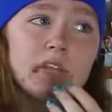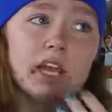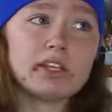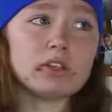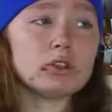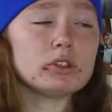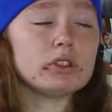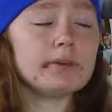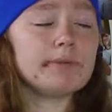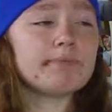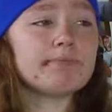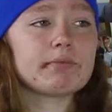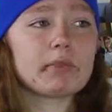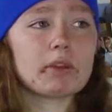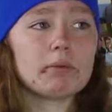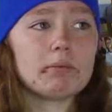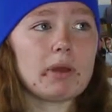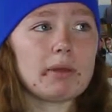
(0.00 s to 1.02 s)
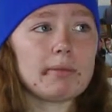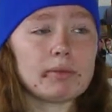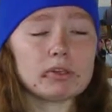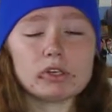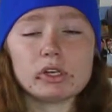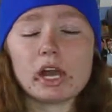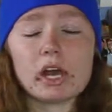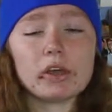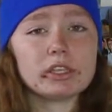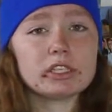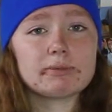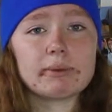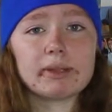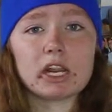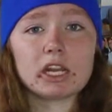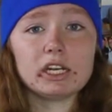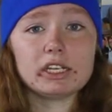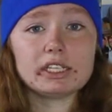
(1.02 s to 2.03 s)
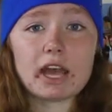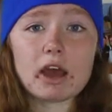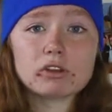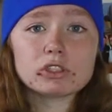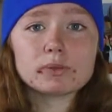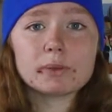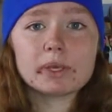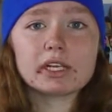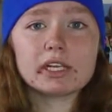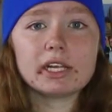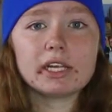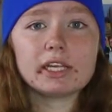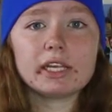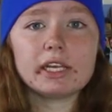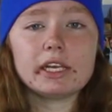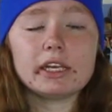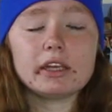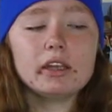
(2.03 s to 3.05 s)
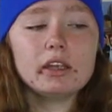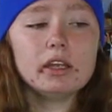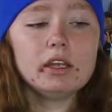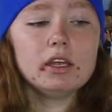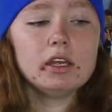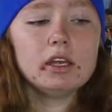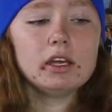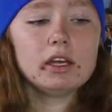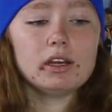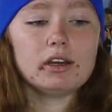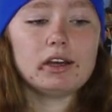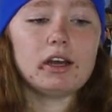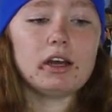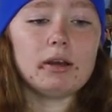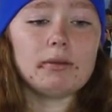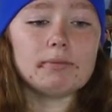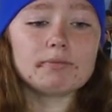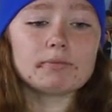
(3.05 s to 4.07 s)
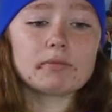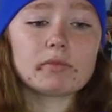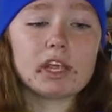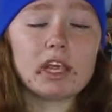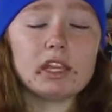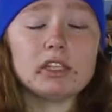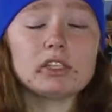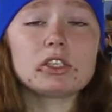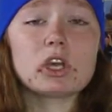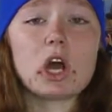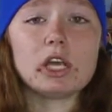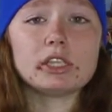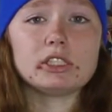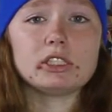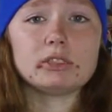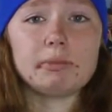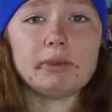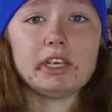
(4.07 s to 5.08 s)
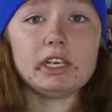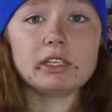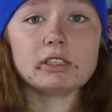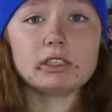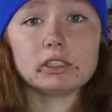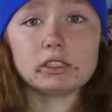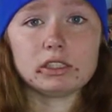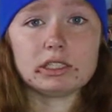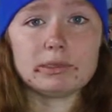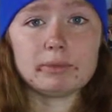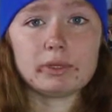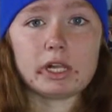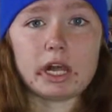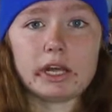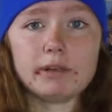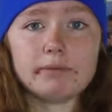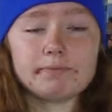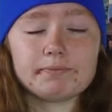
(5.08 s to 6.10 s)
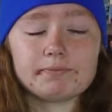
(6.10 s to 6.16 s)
I told him my mental health has been on a downswing lately, and this causes me to sleep a lot.